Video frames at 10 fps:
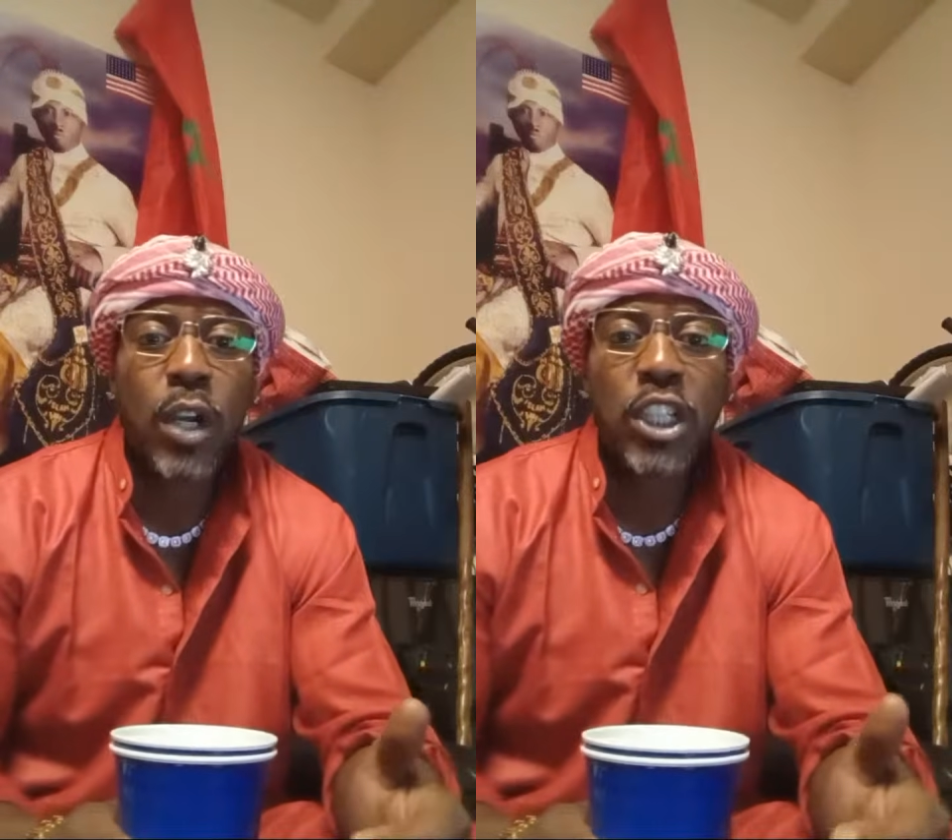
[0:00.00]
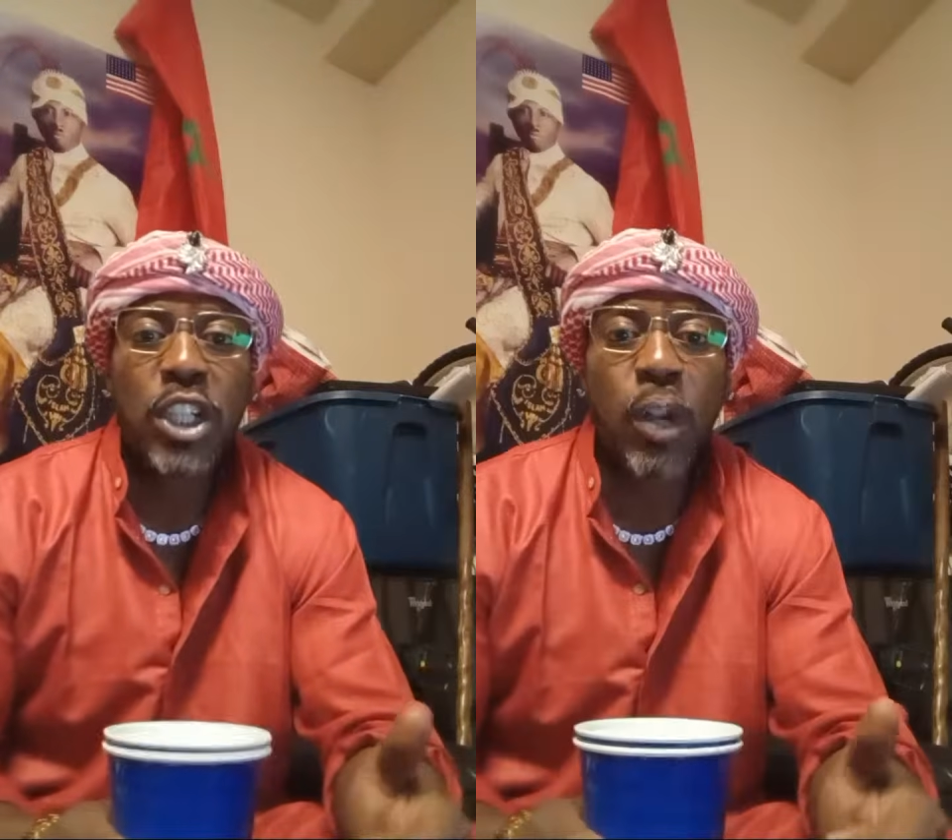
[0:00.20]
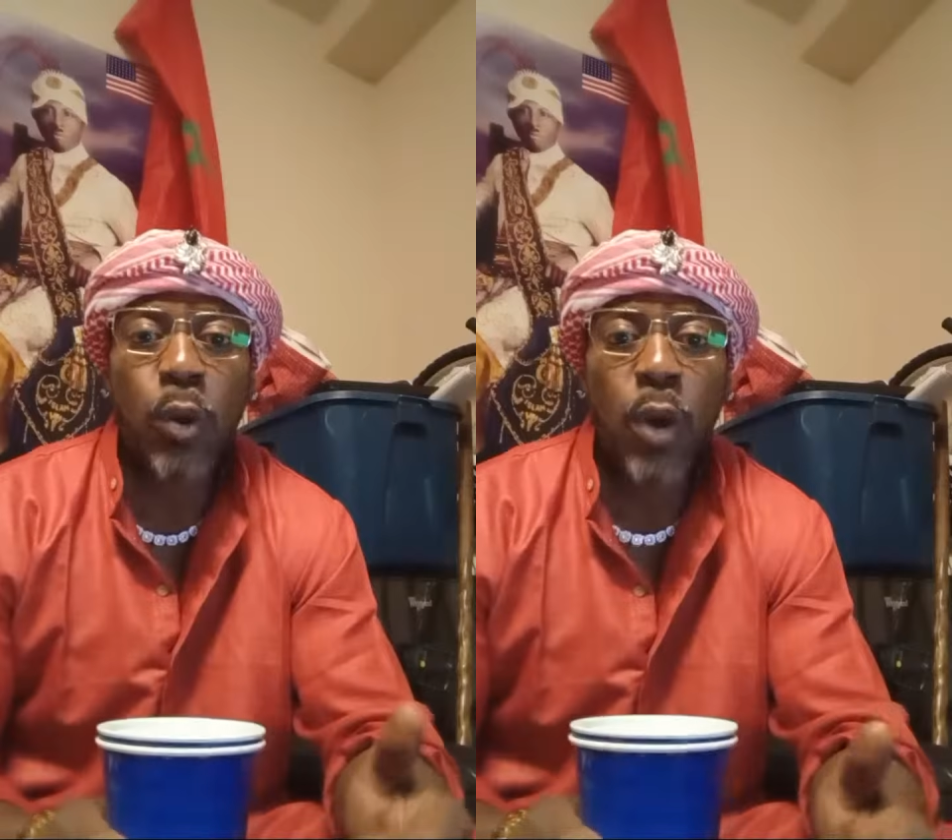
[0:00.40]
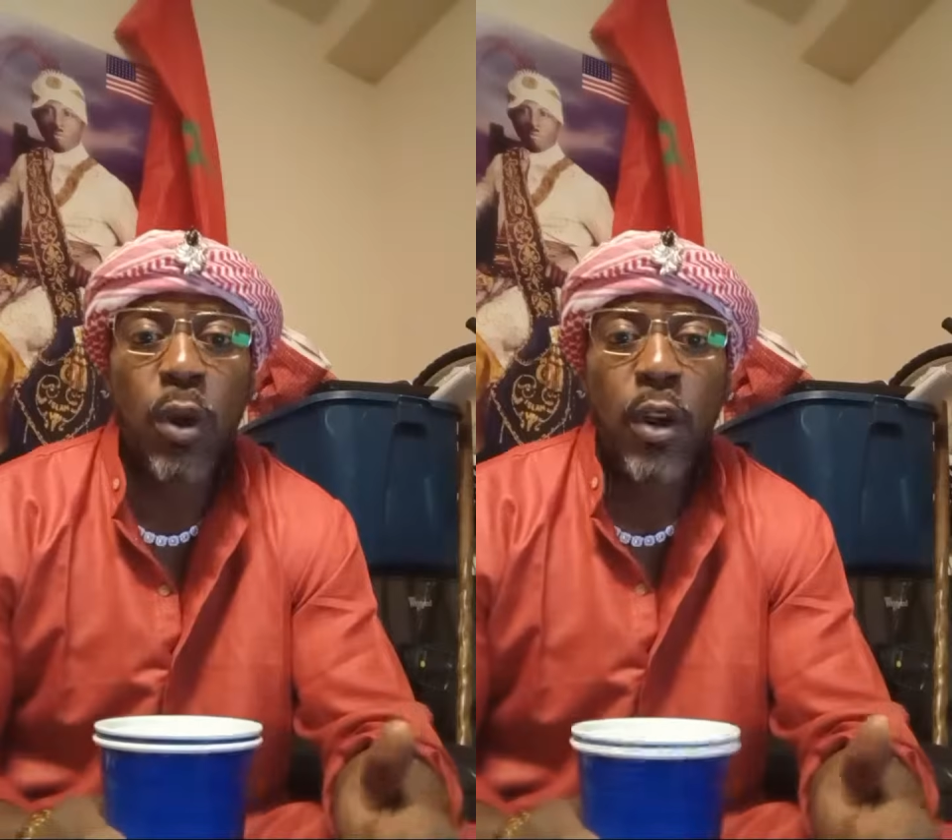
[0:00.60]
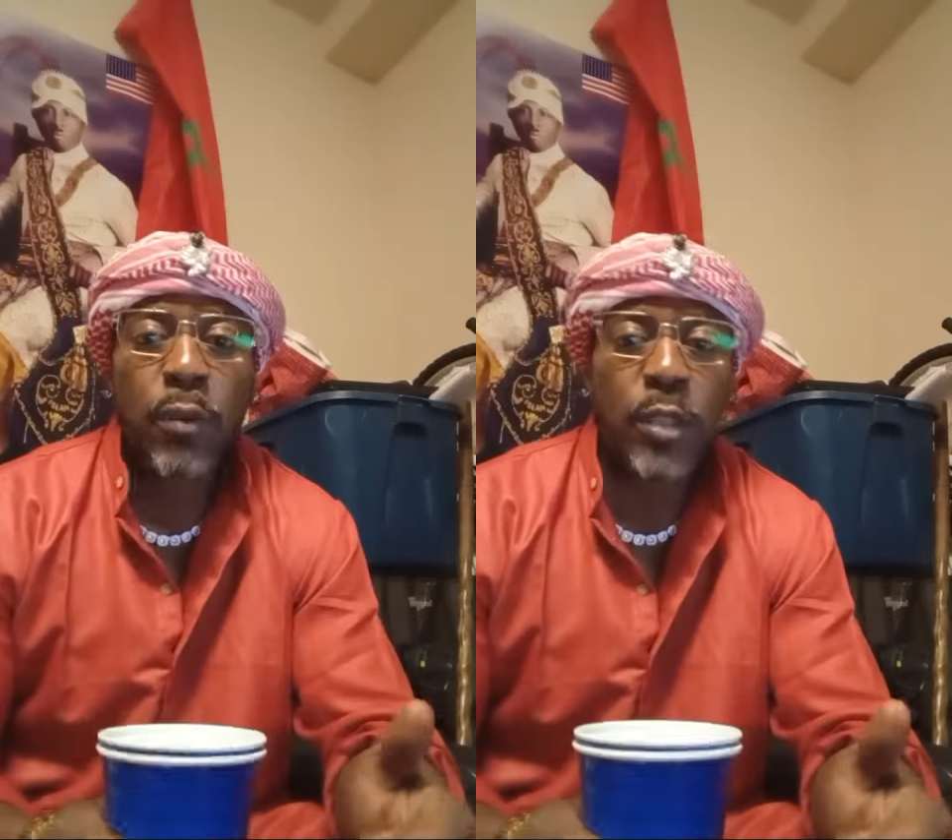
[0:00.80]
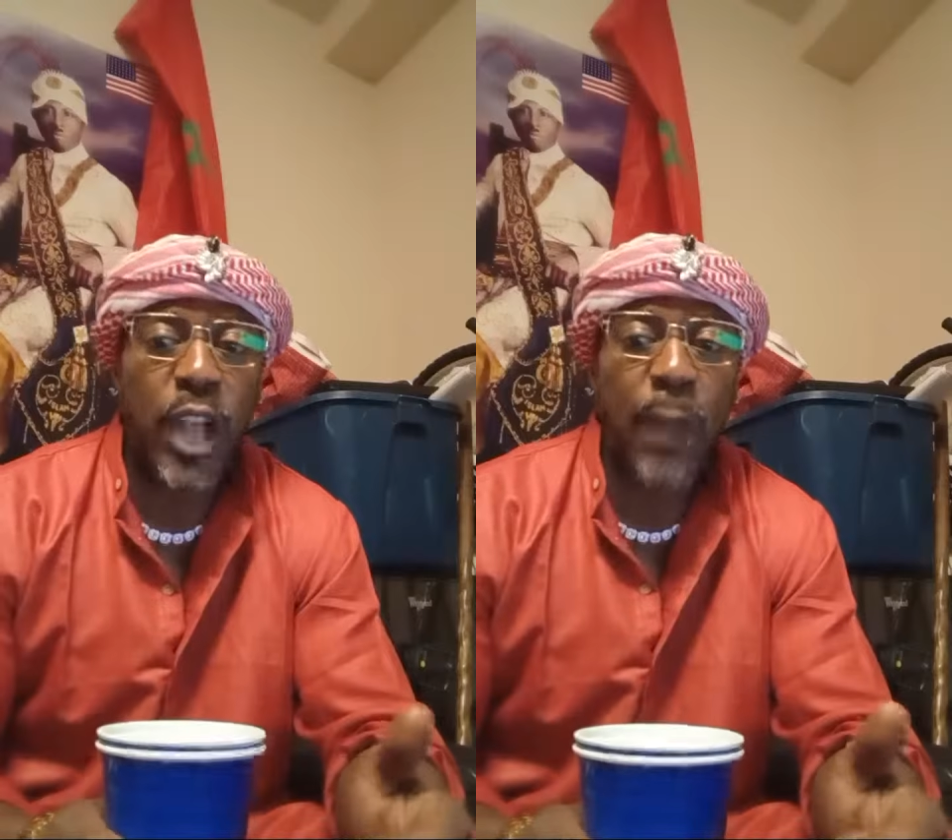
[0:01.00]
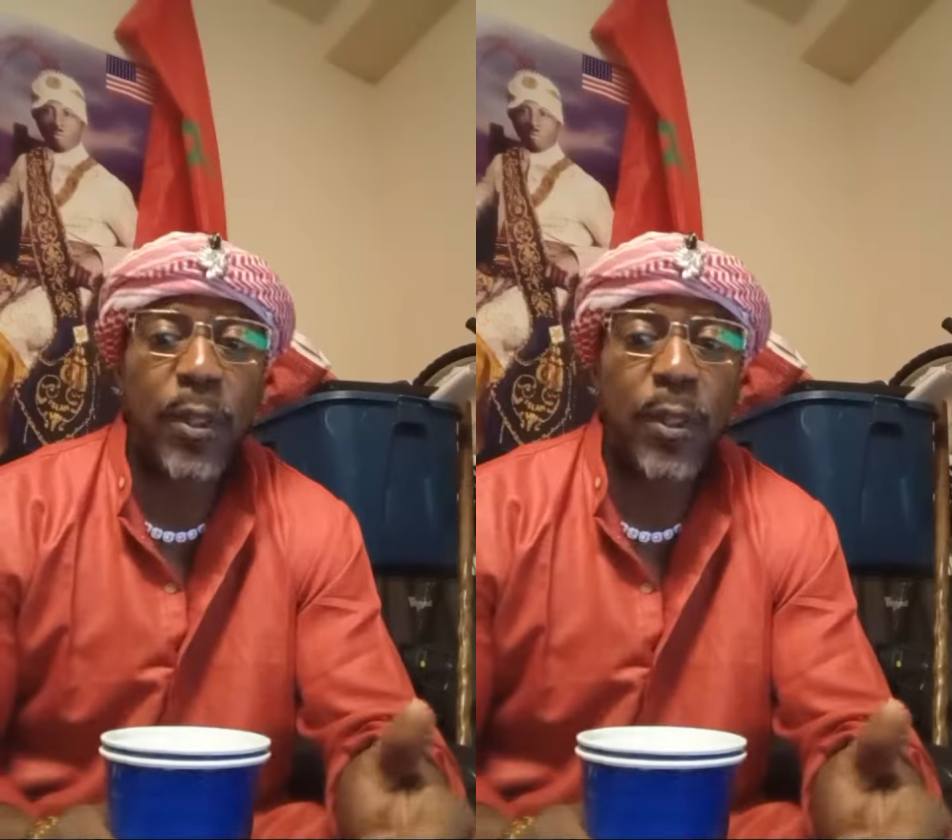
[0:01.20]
she wrote chapter